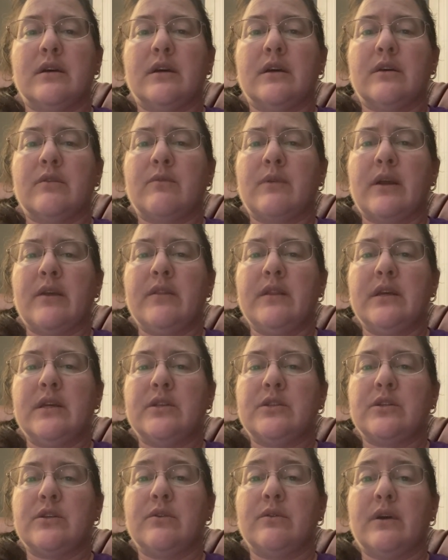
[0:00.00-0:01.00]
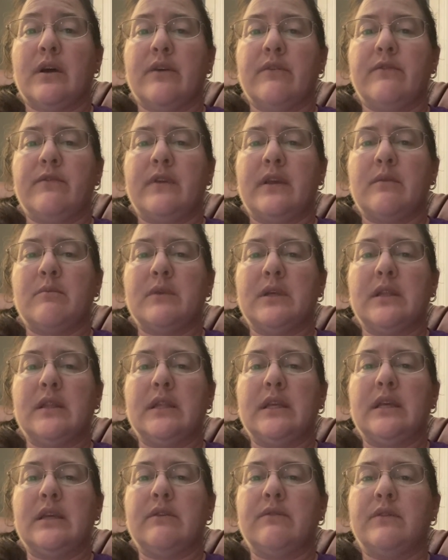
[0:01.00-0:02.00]
Around the issue of family
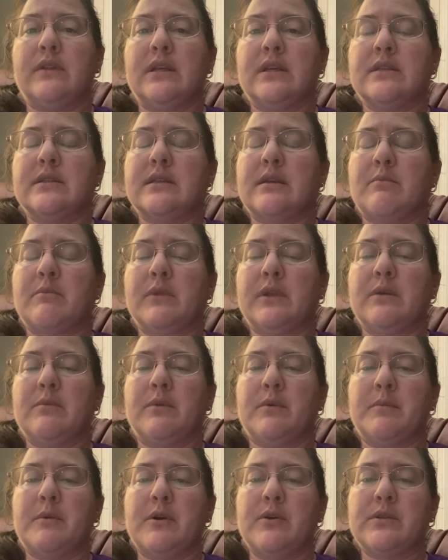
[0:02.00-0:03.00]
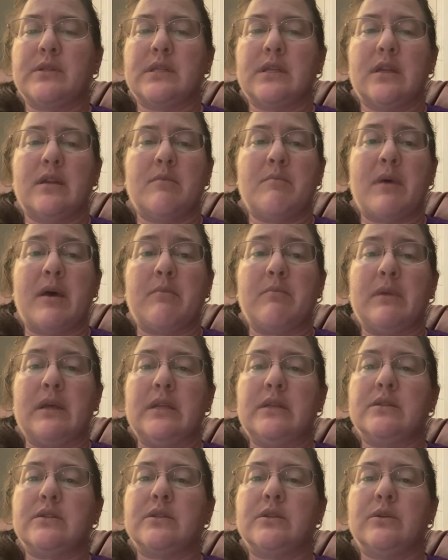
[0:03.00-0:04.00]
leave, the Assembly proposed an
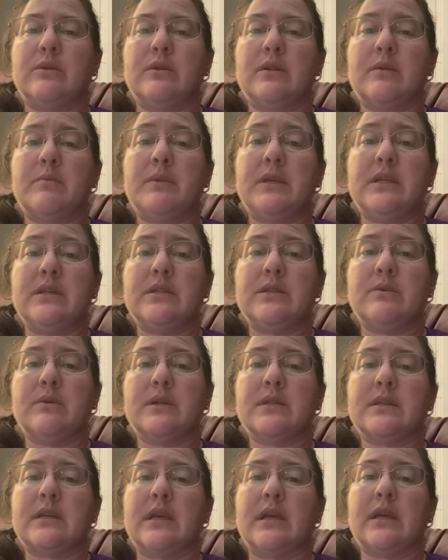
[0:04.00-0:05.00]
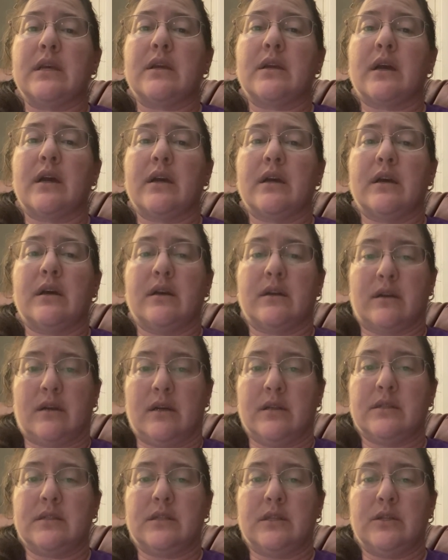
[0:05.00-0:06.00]
amendment to the PCUSA co-
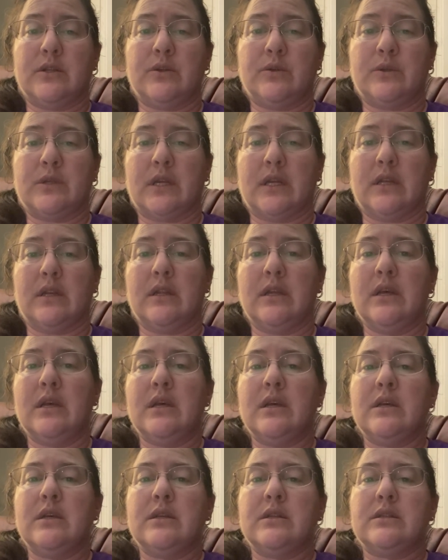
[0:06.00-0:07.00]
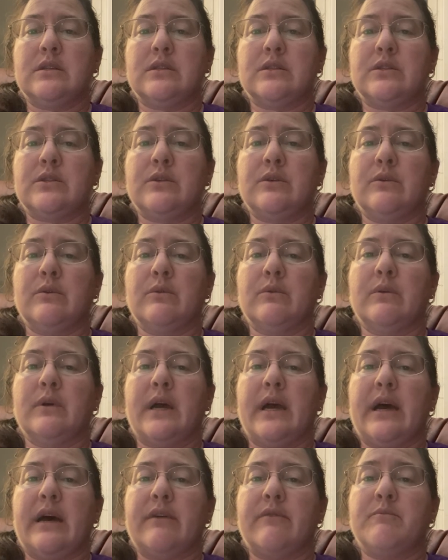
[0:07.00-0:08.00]
Constitution to
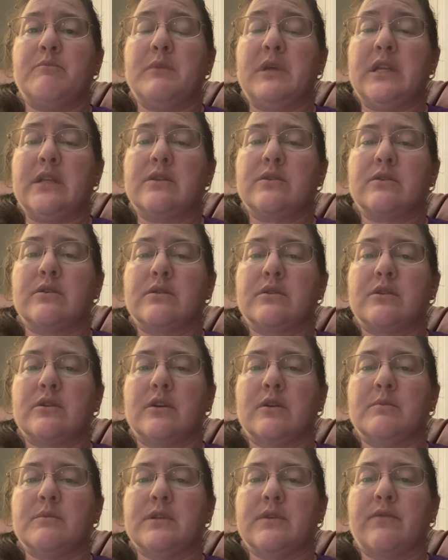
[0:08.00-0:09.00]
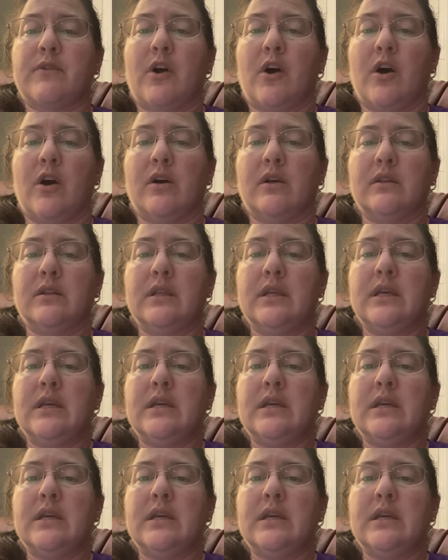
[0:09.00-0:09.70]
have ministers' terms of call